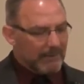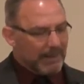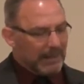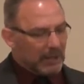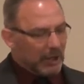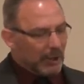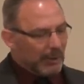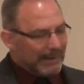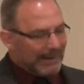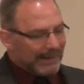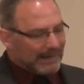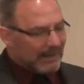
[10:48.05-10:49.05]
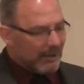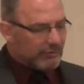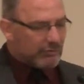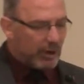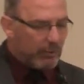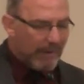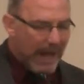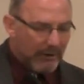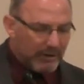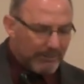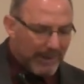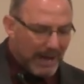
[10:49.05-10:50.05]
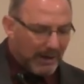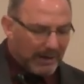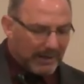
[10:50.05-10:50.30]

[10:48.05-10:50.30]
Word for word: may go into the country round about